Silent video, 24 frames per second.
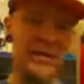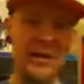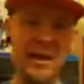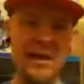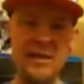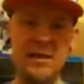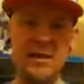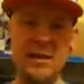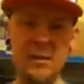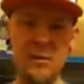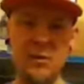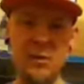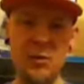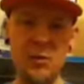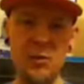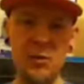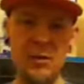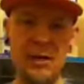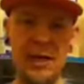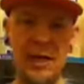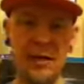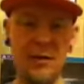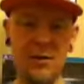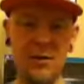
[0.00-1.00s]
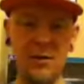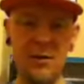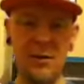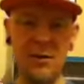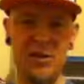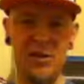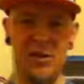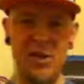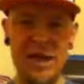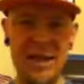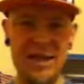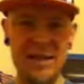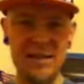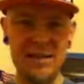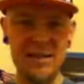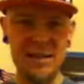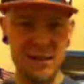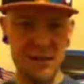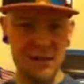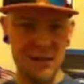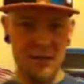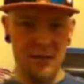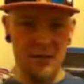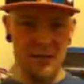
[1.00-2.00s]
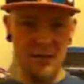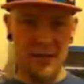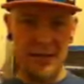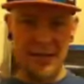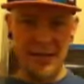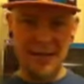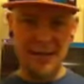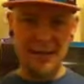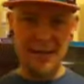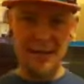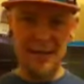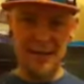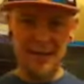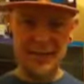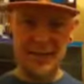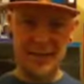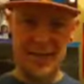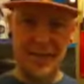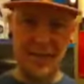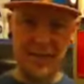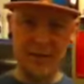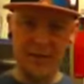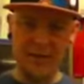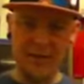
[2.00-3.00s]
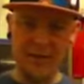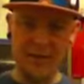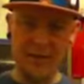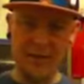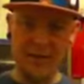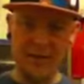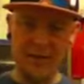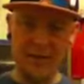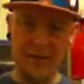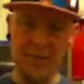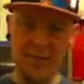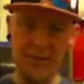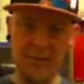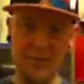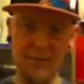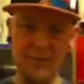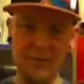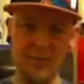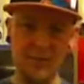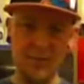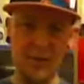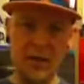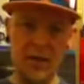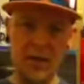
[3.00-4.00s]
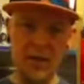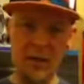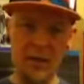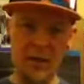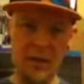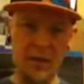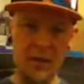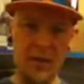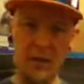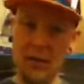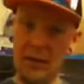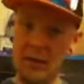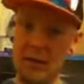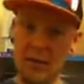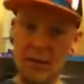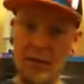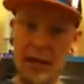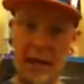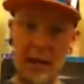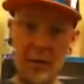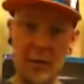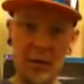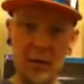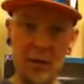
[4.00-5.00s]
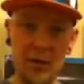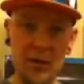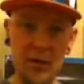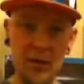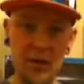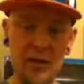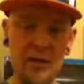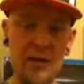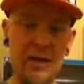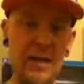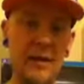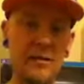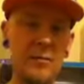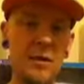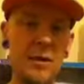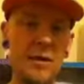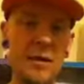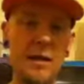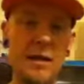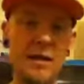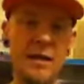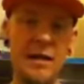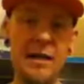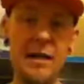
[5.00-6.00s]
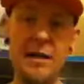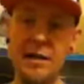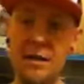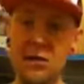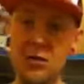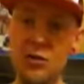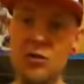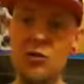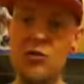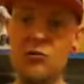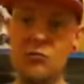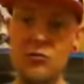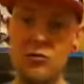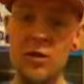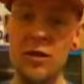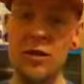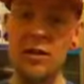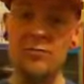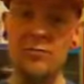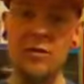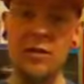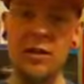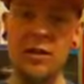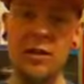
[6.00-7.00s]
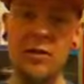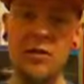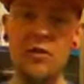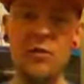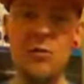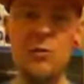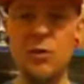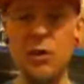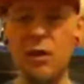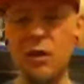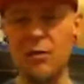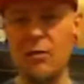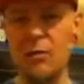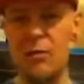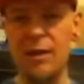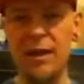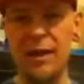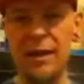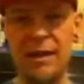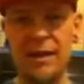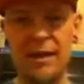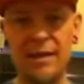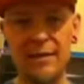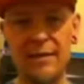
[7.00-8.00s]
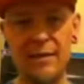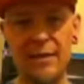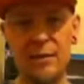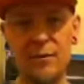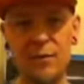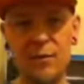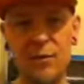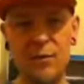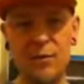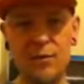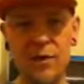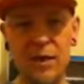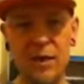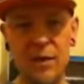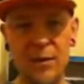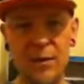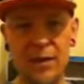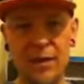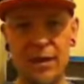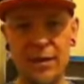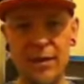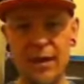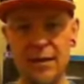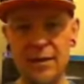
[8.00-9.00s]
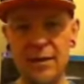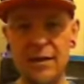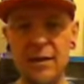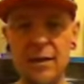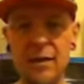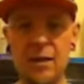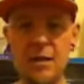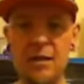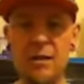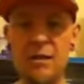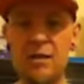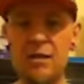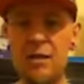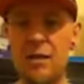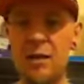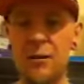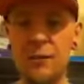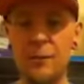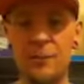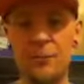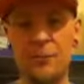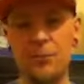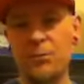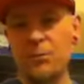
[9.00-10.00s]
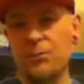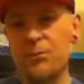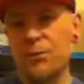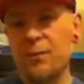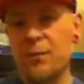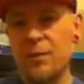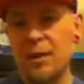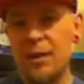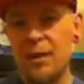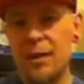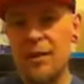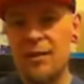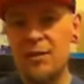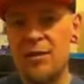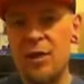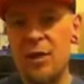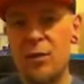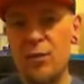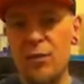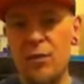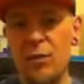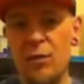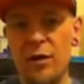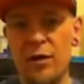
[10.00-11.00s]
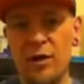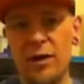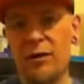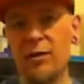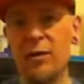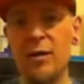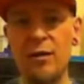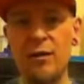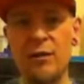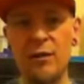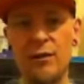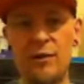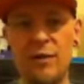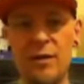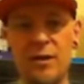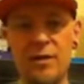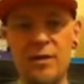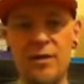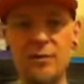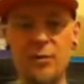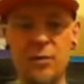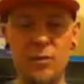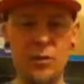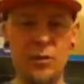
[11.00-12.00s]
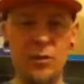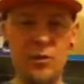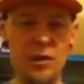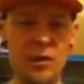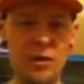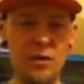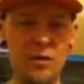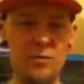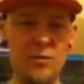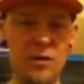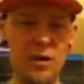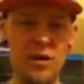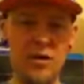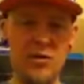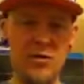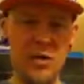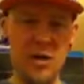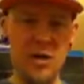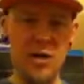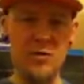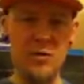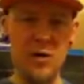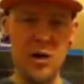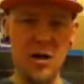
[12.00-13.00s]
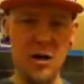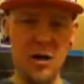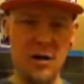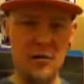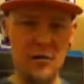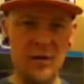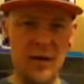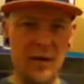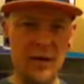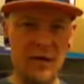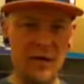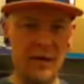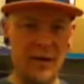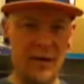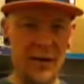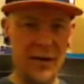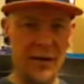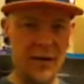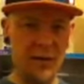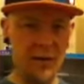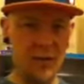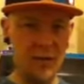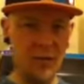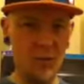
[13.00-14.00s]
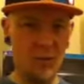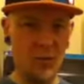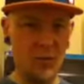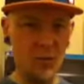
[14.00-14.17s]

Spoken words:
they've actually bought out like a chest collector's set of these gamer guides now, and it looks really, really nice, but I've been collecting them from the very beginning, so there's no point in going for this. But I know Ocarina Fella